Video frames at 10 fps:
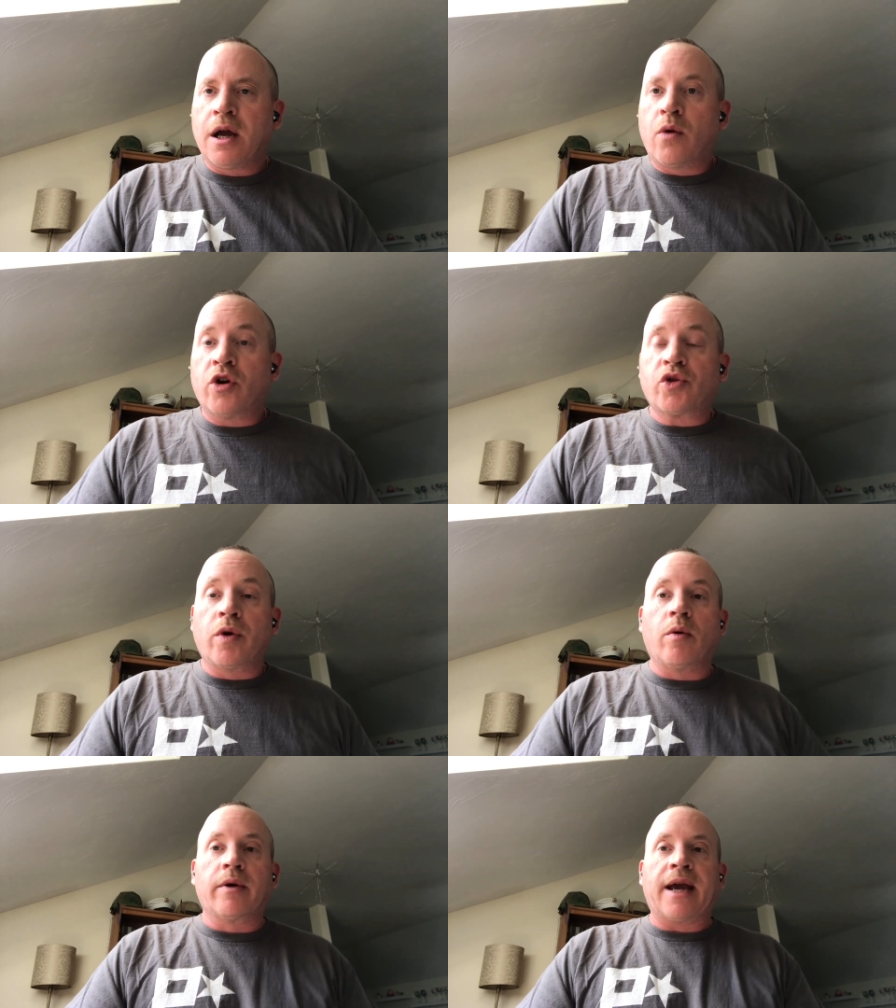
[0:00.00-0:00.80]
which we
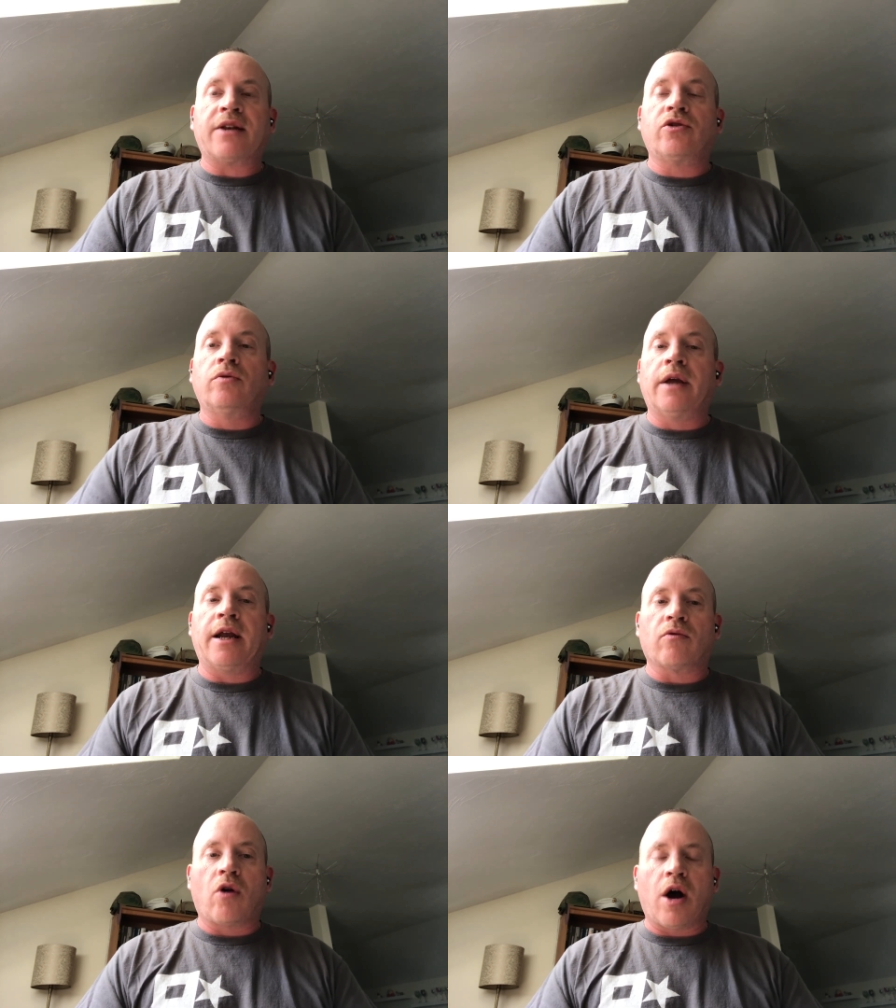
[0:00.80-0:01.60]
will get to
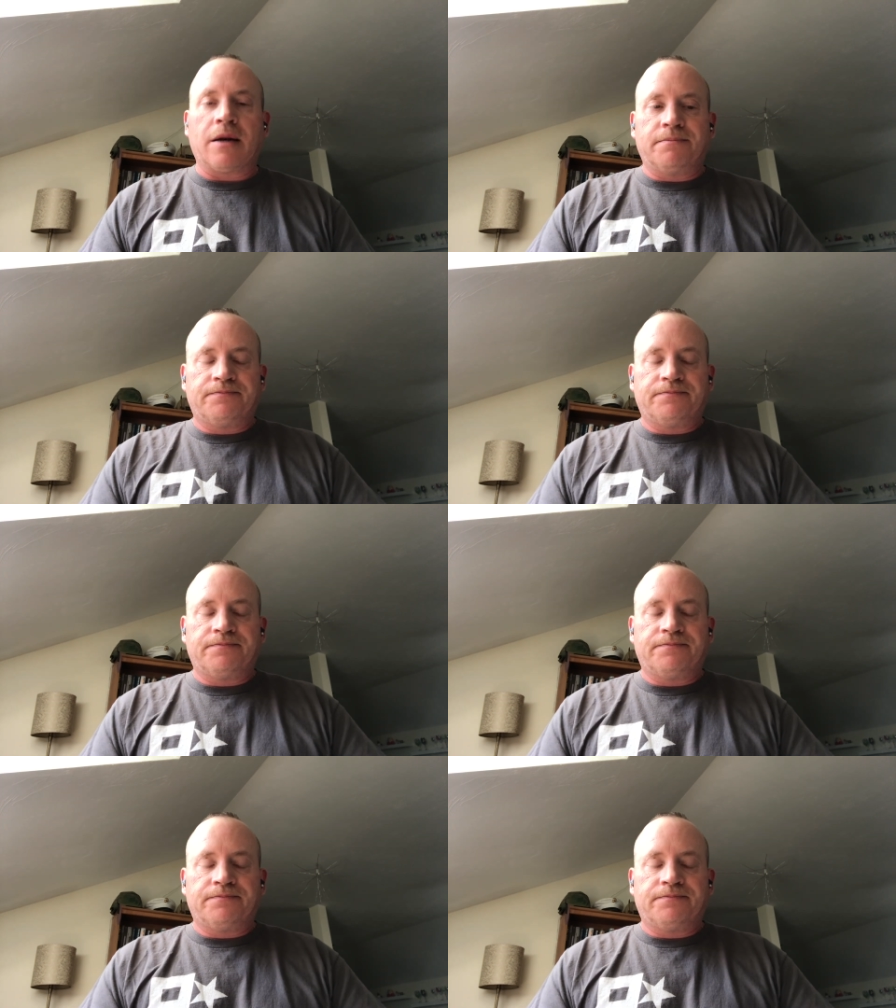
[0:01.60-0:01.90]
later on.